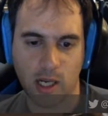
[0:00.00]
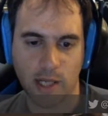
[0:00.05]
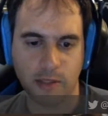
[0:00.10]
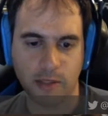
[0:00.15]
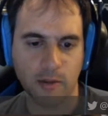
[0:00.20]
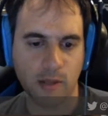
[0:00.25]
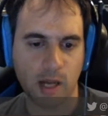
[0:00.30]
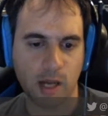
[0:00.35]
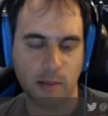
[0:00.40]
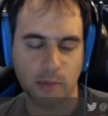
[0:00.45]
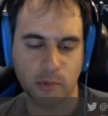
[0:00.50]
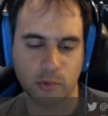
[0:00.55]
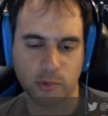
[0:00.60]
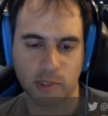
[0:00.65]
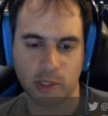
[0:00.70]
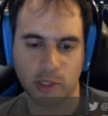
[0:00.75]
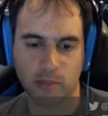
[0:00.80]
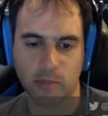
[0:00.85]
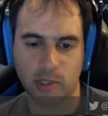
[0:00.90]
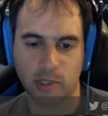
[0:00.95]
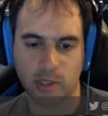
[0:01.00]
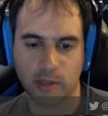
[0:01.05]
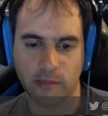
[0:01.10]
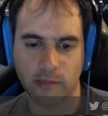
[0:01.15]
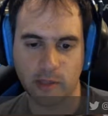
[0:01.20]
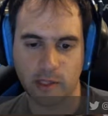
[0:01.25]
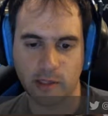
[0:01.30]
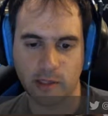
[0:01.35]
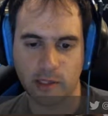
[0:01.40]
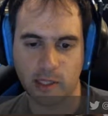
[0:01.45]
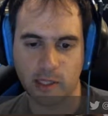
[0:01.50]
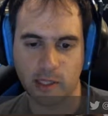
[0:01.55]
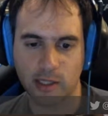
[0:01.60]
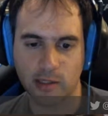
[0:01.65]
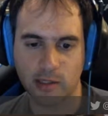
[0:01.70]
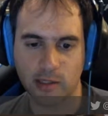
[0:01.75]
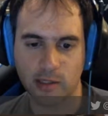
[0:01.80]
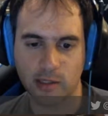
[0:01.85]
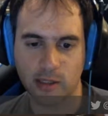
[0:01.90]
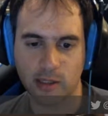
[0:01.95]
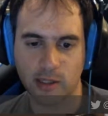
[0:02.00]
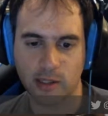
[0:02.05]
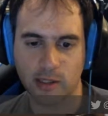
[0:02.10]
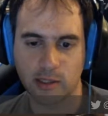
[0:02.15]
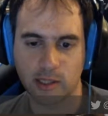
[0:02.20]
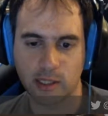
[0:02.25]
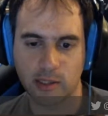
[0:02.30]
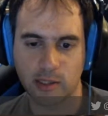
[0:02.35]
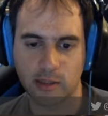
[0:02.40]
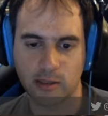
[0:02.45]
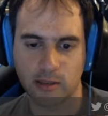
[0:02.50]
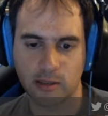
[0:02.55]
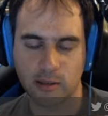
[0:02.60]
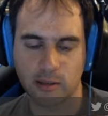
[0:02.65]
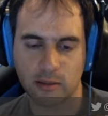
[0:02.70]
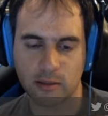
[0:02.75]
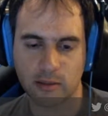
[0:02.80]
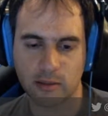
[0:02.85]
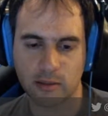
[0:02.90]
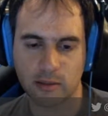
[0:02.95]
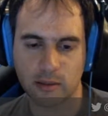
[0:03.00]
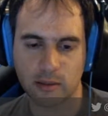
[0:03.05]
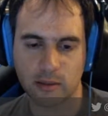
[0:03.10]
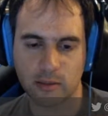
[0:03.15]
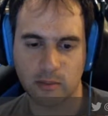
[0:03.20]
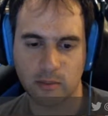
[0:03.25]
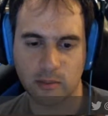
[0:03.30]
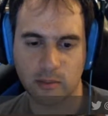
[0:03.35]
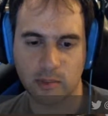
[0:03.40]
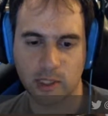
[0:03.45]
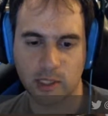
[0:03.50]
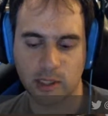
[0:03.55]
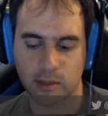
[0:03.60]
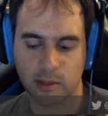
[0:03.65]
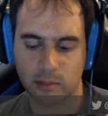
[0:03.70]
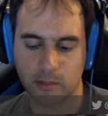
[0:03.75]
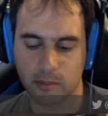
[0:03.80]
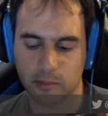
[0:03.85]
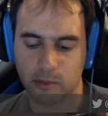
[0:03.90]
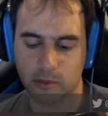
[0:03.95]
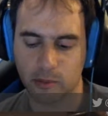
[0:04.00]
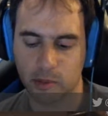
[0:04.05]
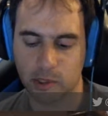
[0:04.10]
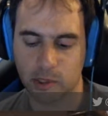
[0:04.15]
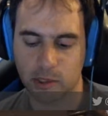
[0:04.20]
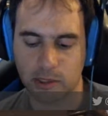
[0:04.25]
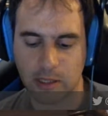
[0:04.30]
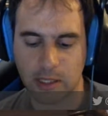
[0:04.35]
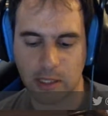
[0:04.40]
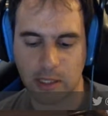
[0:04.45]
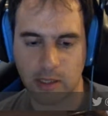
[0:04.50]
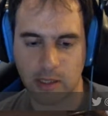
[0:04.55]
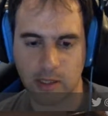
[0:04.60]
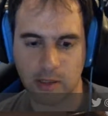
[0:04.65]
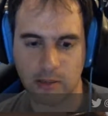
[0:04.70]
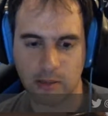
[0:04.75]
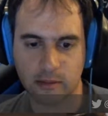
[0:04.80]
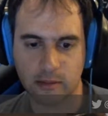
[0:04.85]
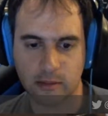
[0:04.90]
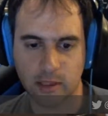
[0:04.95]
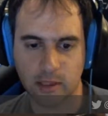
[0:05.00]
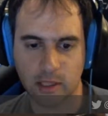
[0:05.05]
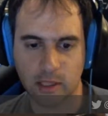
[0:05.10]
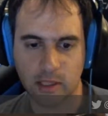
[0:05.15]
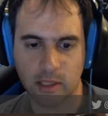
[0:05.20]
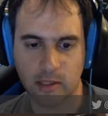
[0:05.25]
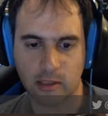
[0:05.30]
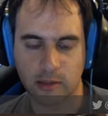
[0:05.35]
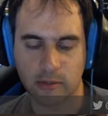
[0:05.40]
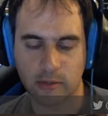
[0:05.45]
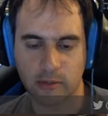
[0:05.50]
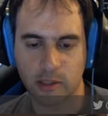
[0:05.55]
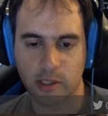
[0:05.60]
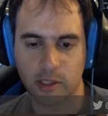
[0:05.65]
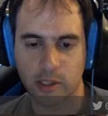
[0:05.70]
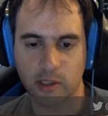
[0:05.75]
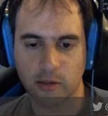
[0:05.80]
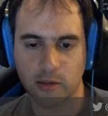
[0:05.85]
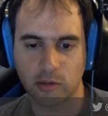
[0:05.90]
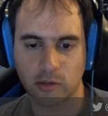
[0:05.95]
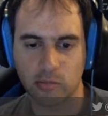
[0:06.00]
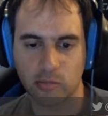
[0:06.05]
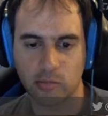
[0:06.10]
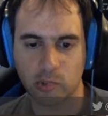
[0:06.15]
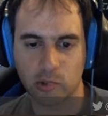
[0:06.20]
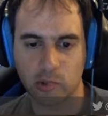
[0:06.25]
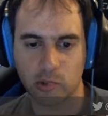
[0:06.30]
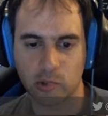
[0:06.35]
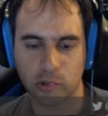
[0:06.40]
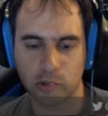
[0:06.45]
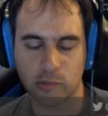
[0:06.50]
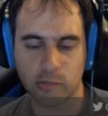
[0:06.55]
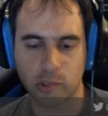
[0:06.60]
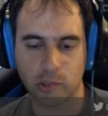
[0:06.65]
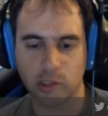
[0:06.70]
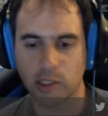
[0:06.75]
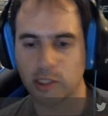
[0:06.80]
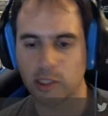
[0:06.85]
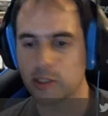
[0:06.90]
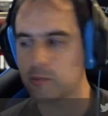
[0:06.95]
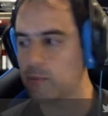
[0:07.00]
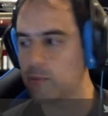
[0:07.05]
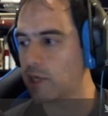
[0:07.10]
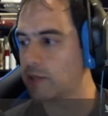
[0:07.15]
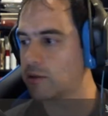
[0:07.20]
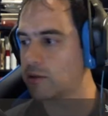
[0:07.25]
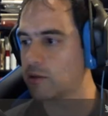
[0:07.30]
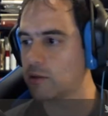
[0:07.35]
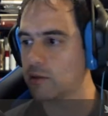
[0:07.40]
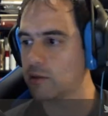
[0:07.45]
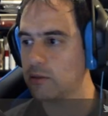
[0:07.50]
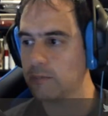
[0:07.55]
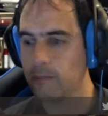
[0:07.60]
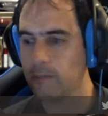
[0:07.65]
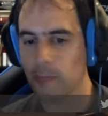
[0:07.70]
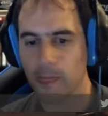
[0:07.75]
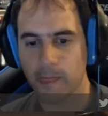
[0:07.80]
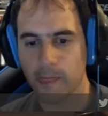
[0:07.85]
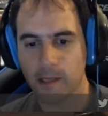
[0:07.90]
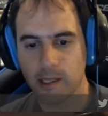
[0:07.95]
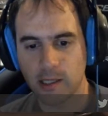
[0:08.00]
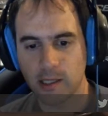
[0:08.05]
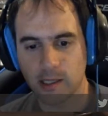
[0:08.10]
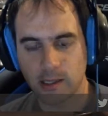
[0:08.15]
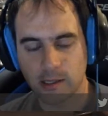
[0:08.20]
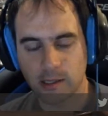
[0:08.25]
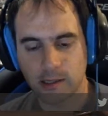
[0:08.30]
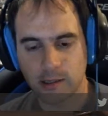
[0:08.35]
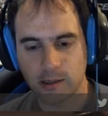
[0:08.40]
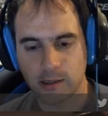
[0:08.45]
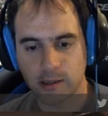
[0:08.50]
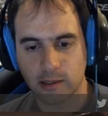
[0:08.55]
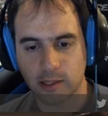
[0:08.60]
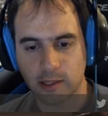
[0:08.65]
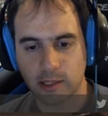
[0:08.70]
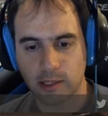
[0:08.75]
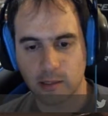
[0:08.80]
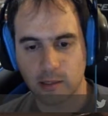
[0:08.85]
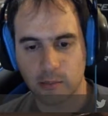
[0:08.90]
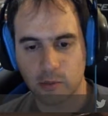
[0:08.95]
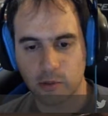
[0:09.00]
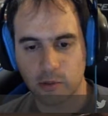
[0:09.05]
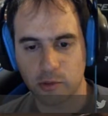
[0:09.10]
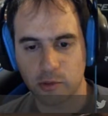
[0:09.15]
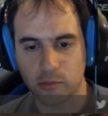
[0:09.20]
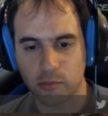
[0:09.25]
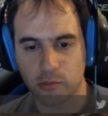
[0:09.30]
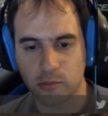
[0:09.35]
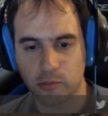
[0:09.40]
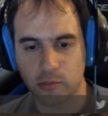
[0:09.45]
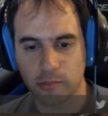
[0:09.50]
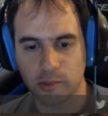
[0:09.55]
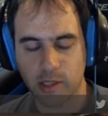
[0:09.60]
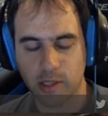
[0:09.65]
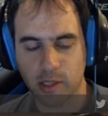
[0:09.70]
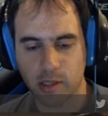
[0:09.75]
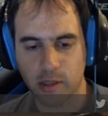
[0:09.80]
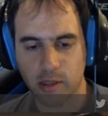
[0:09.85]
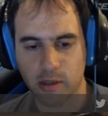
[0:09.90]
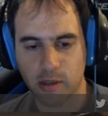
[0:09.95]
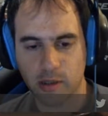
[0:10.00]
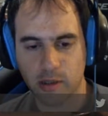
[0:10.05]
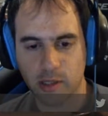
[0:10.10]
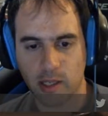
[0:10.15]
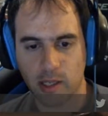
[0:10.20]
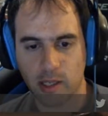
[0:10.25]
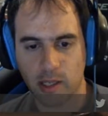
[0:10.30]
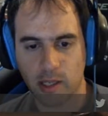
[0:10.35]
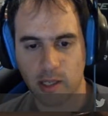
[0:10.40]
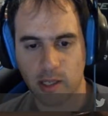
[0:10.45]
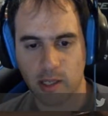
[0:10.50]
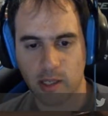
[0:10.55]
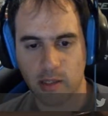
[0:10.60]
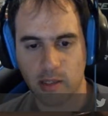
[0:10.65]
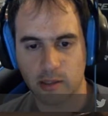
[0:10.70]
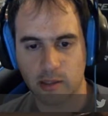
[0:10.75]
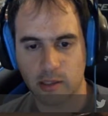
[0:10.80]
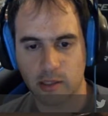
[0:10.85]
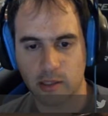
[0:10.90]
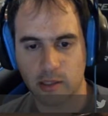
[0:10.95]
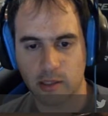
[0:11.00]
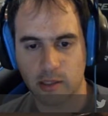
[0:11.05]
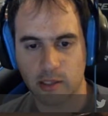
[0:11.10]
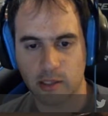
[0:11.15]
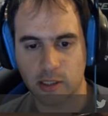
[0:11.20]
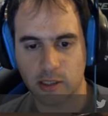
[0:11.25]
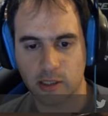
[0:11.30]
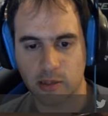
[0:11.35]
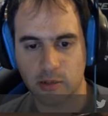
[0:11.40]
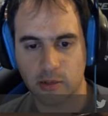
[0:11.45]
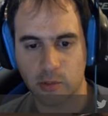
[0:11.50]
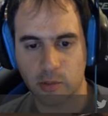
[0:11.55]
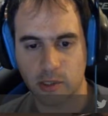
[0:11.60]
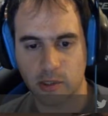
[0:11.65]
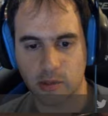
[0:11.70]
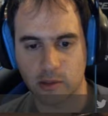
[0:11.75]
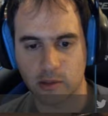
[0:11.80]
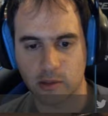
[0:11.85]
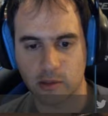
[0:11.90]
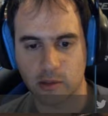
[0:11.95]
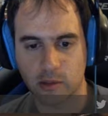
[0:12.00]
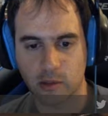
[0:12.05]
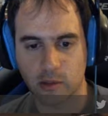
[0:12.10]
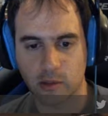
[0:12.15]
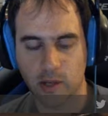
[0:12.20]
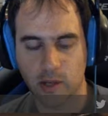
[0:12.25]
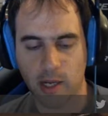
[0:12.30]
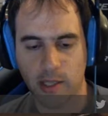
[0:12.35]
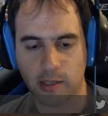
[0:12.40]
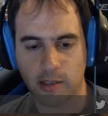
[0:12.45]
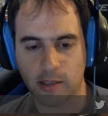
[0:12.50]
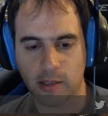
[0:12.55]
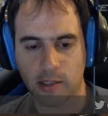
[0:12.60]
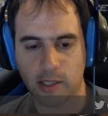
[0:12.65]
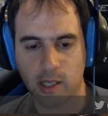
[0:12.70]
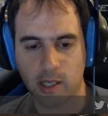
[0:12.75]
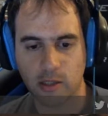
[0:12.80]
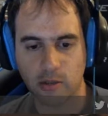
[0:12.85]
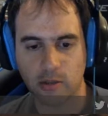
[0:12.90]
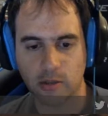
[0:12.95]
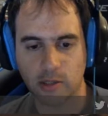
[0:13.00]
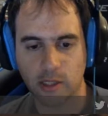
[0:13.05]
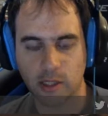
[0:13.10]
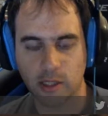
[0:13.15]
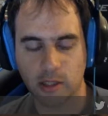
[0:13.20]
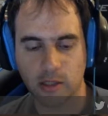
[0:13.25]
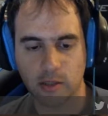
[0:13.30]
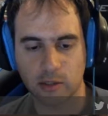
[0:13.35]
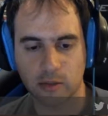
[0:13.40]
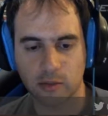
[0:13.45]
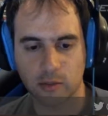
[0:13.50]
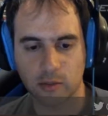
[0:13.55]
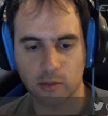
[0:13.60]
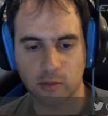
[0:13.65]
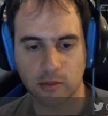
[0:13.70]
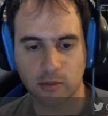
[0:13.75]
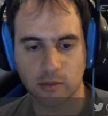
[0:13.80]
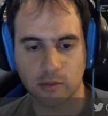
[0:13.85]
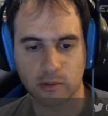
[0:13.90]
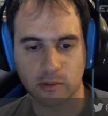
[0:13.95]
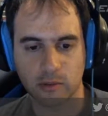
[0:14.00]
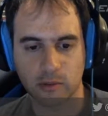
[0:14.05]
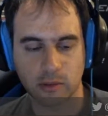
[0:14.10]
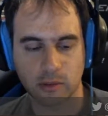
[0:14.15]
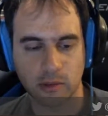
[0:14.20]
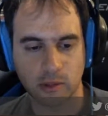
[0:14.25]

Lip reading: I don't have to take, but if I take and then he takes with the, so his king is right here in this blue spot and it's my turn, then I'm going to move here and he can just queen. So I cannot take his rook.